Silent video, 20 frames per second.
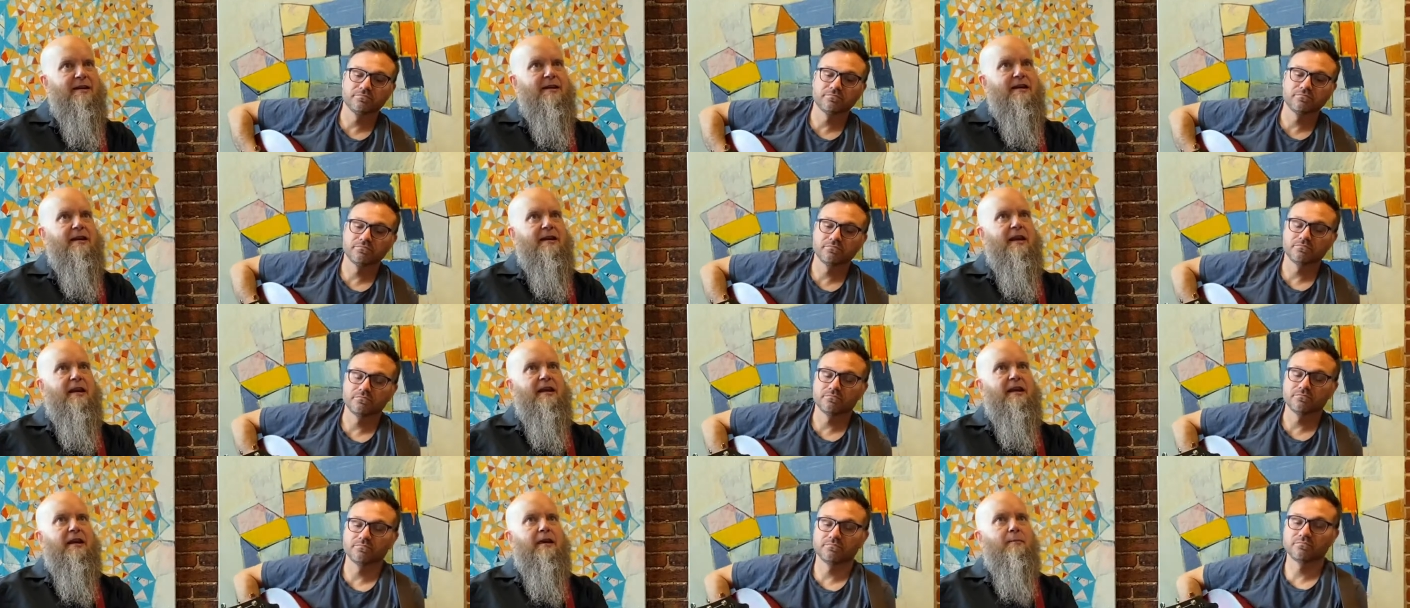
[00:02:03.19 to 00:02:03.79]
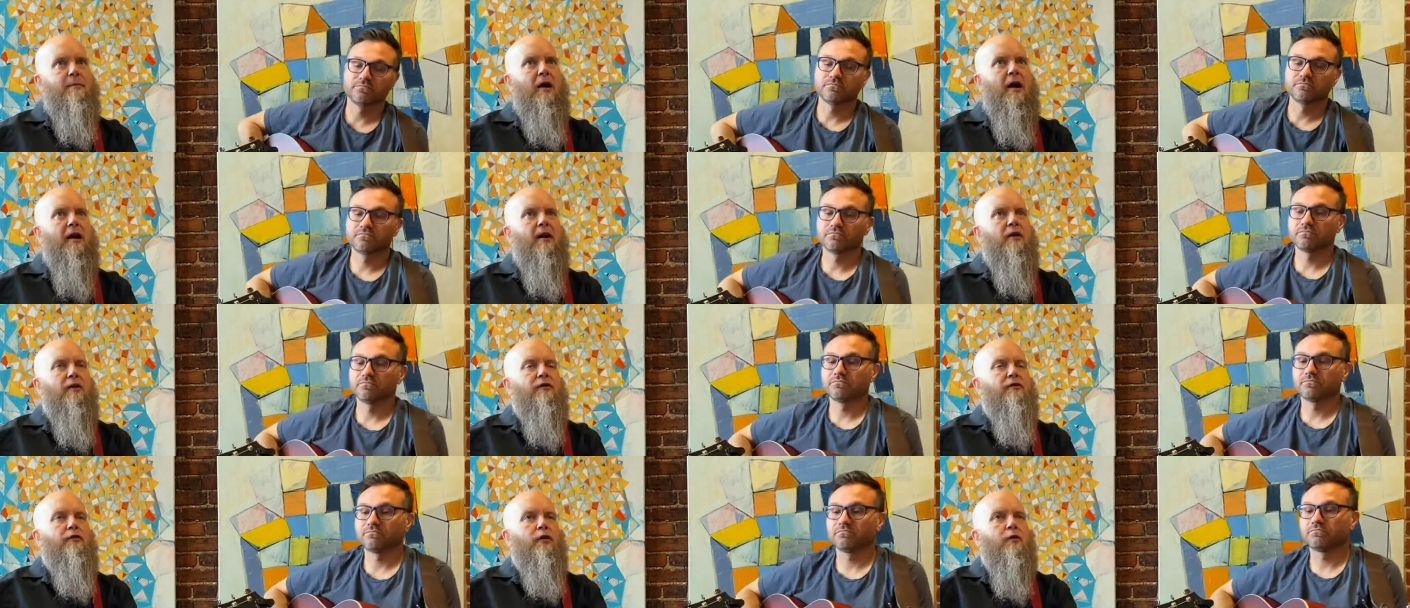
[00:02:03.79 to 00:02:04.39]
Speaker 1: D, and E
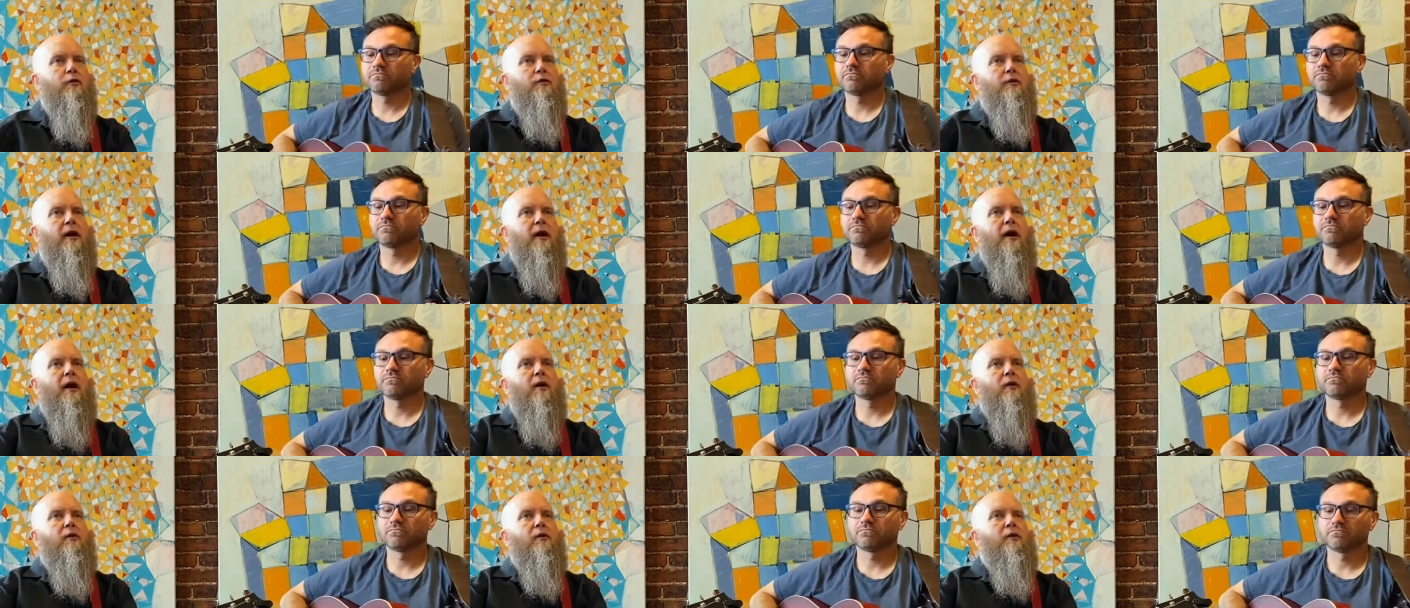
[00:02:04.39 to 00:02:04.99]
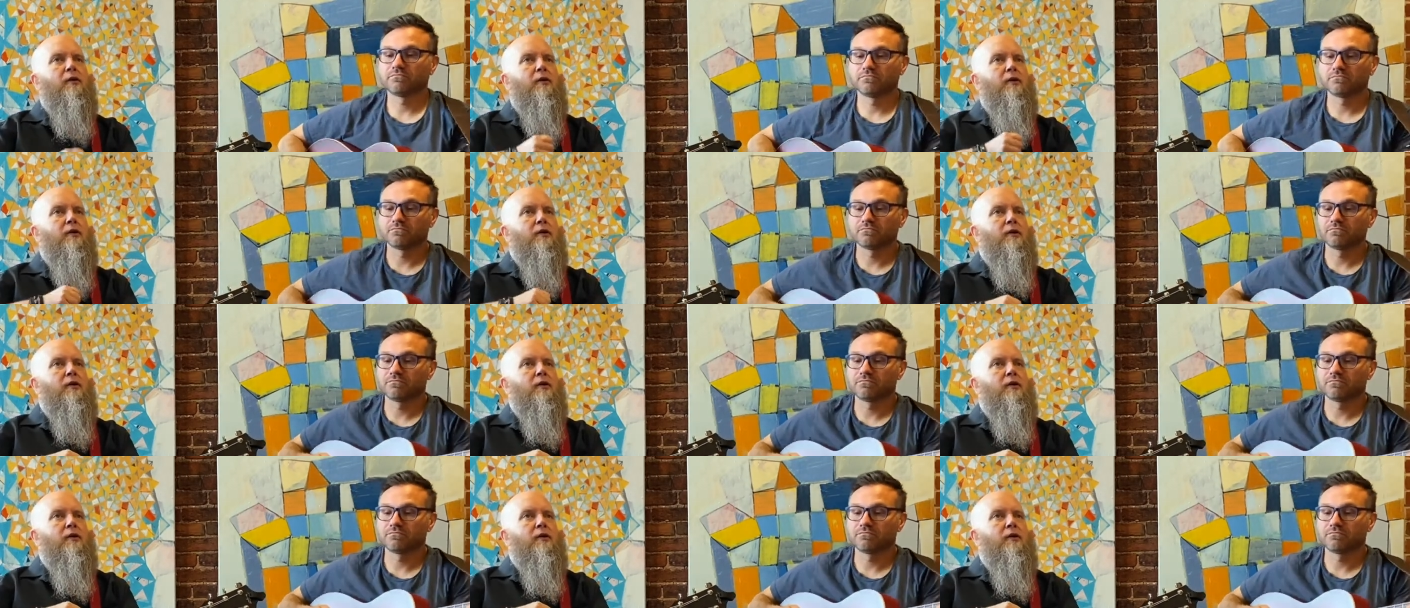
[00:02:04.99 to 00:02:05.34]
minor. So now,